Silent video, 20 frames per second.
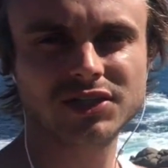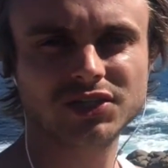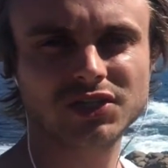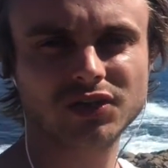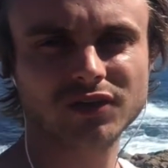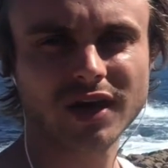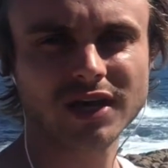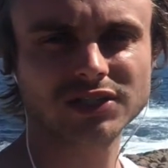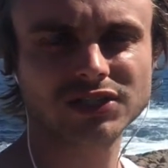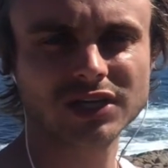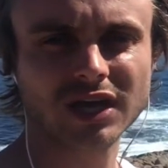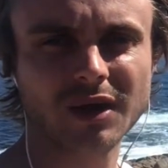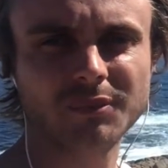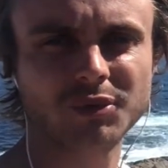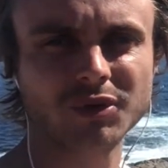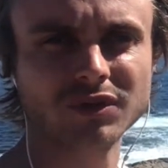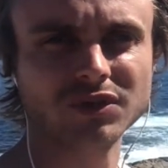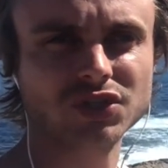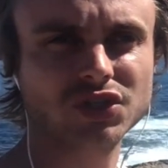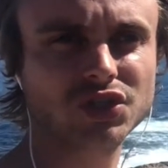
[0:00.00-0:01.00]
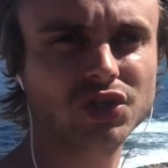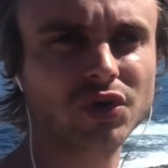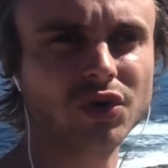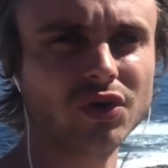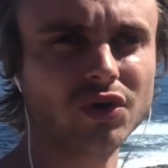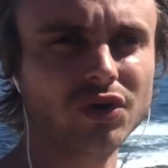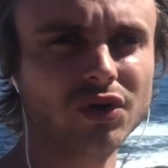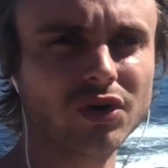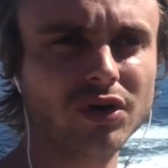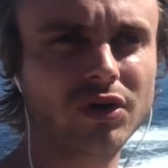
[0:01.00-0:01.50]
just crashing up on the
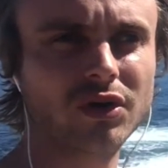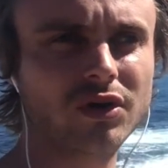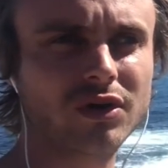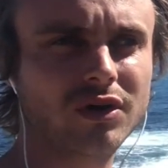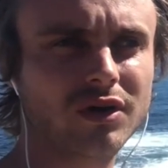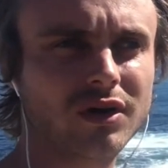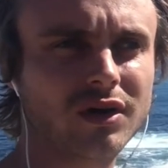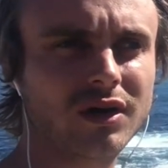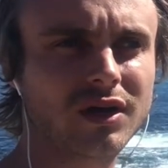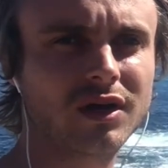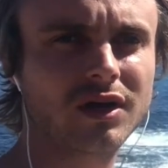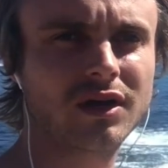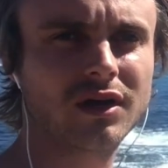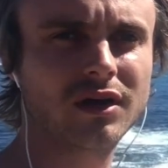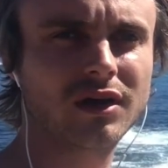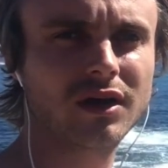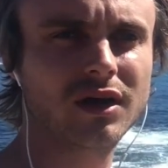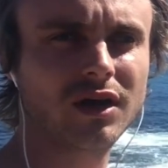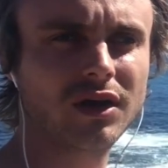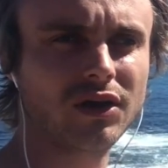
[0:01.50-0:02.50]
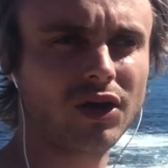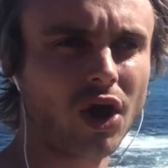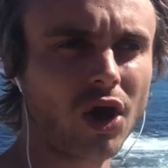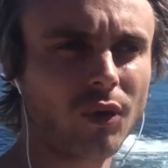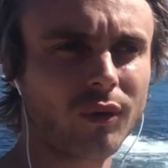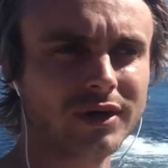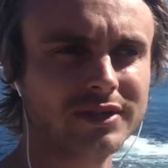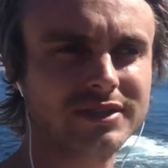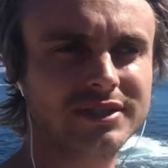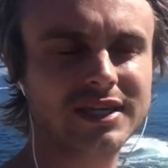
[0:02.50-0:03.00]
shore.
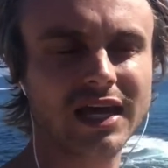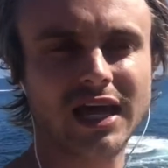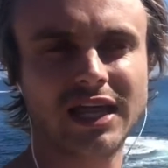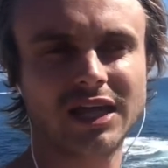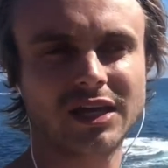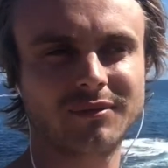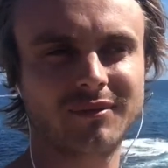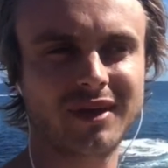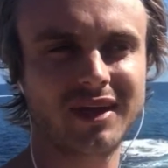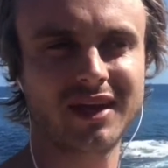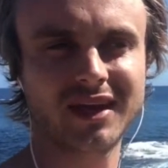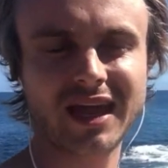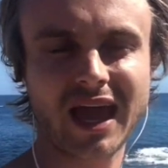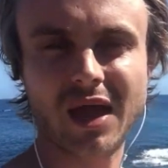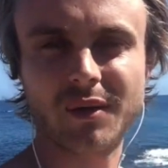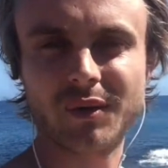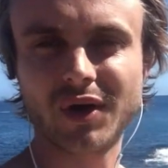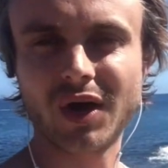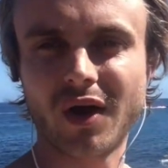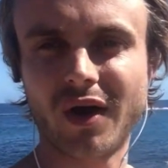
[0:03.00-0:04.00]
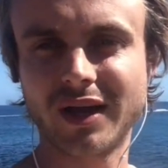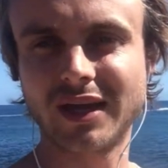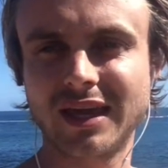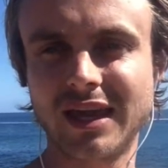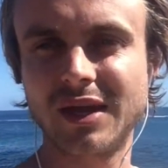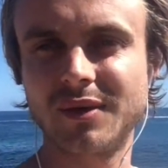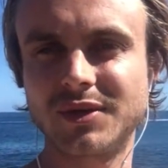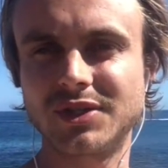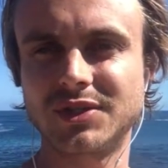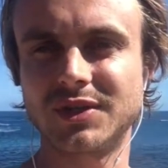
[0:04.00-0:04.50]
No one's telling me, okay, we're going
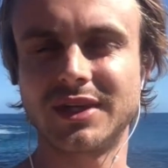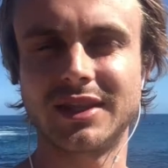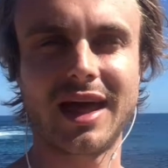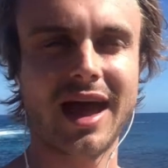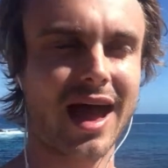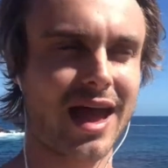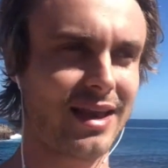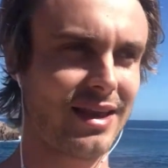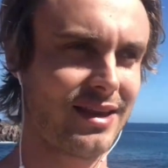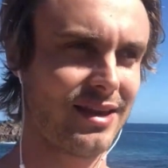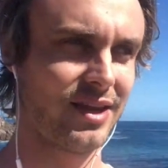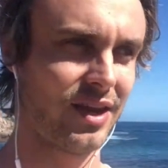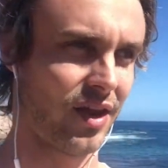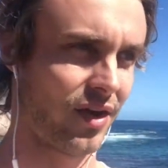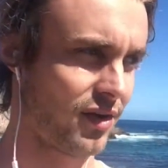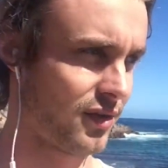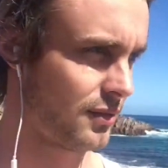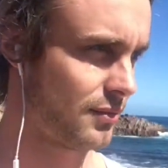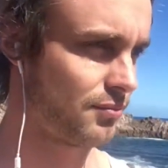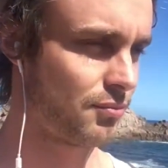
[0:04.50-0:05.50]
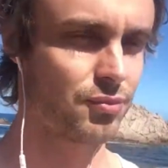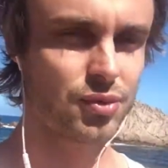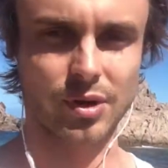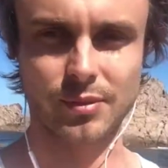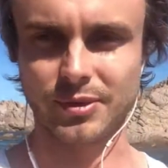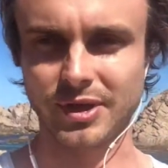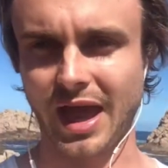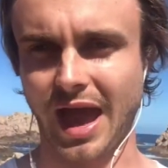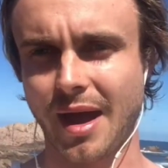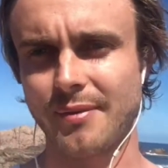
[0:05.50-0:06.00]
here, we're doing that. You know,
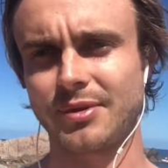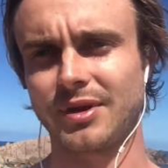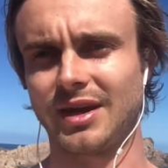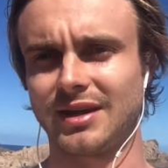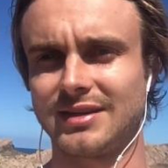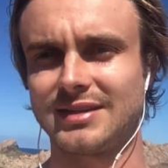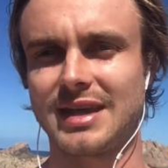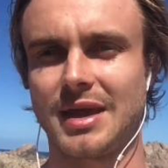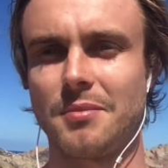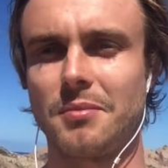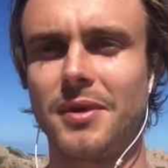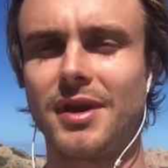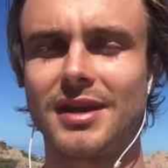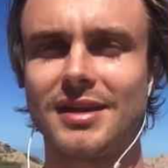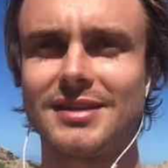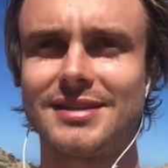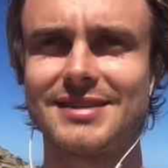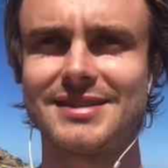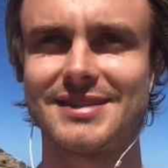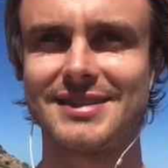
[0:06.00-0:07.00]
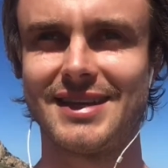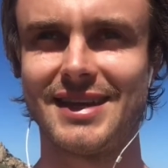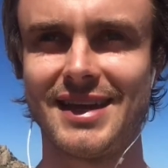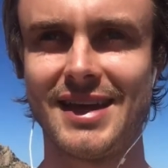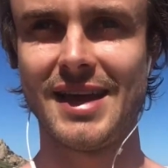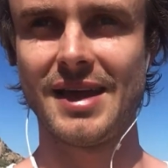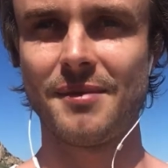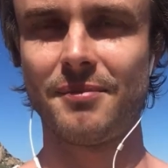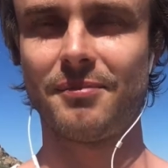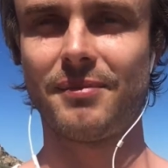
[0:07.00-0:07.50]
probably happen in 10 minutes.
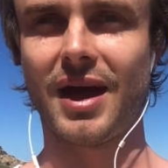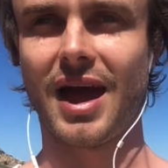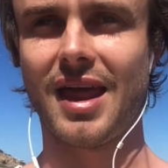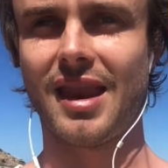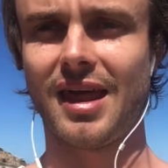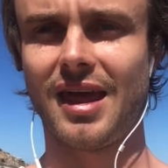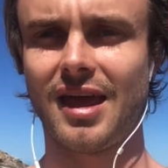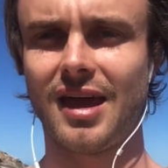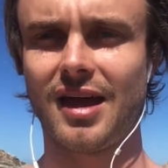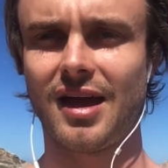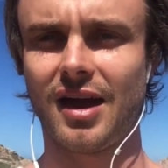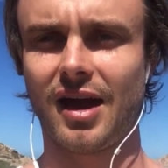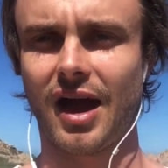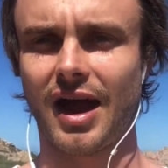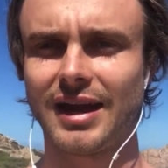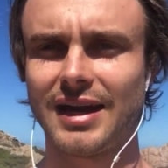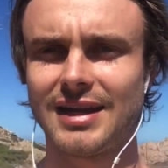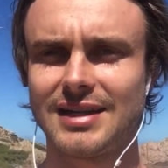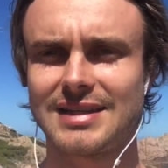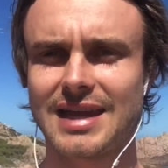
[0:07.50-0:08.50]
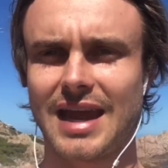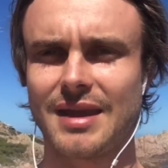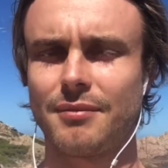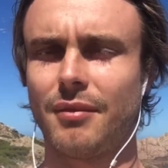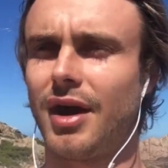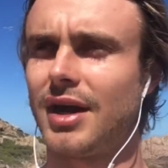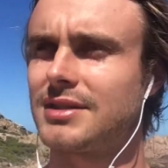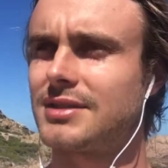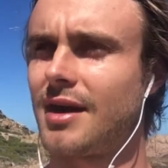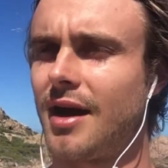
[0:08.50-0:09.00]
But I need to take
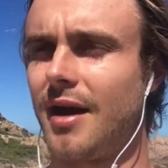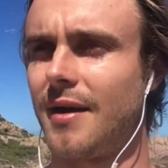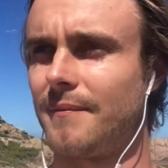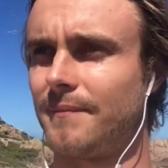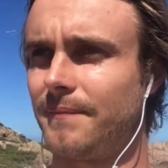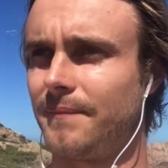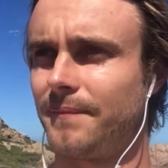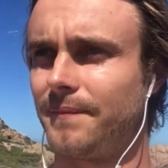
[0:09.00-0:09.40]
my time